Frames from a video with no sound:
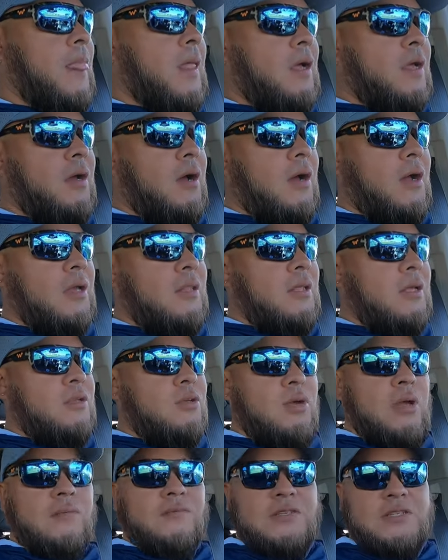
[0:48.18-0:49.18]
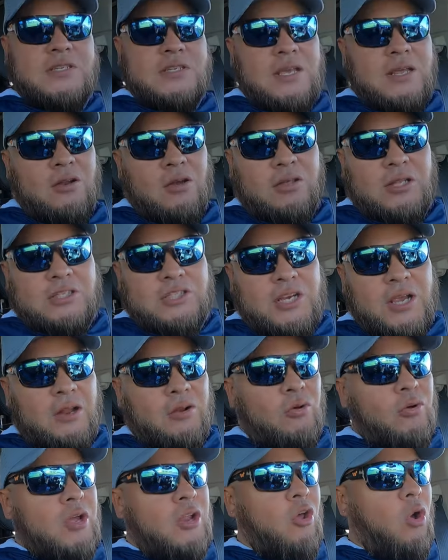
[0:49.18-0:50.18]
a guy that you haven't seen on the
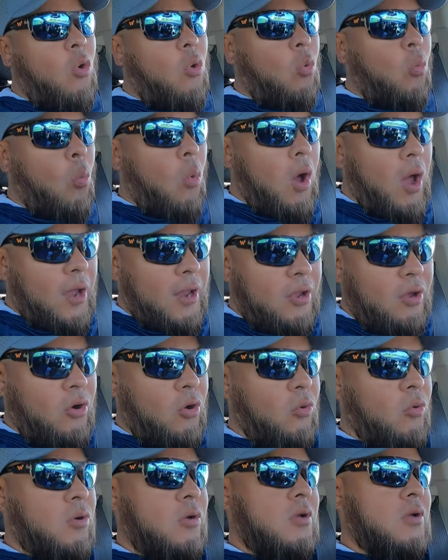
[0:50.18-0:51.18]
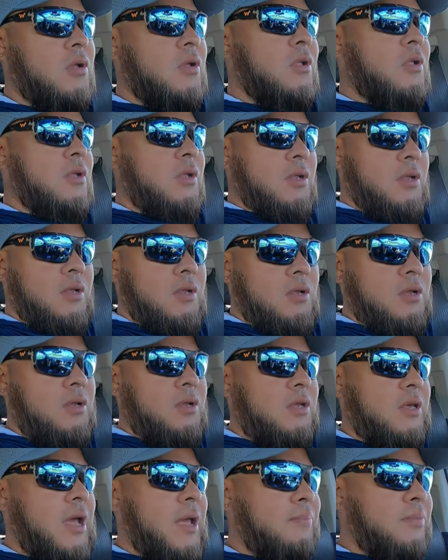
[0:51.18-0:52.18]
channel in a while.
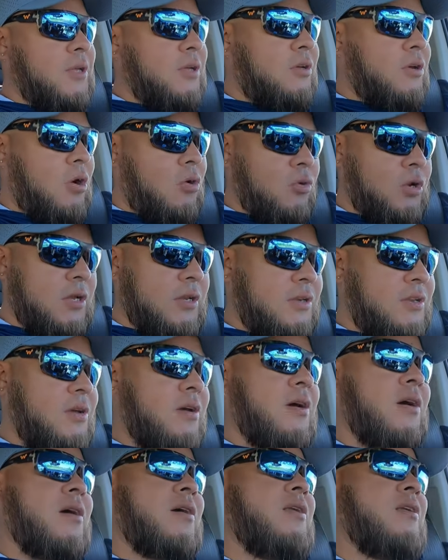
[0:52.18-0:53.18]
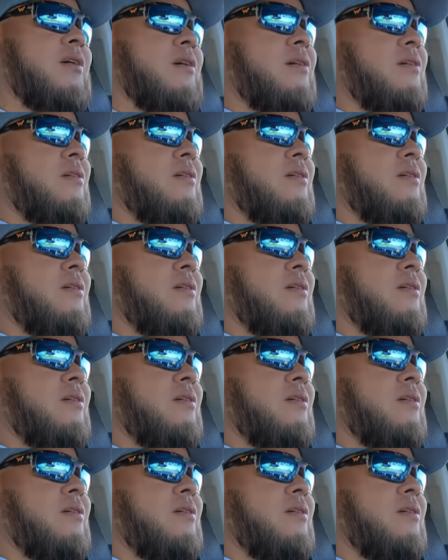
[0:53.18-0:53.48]
Captain Cody Dunn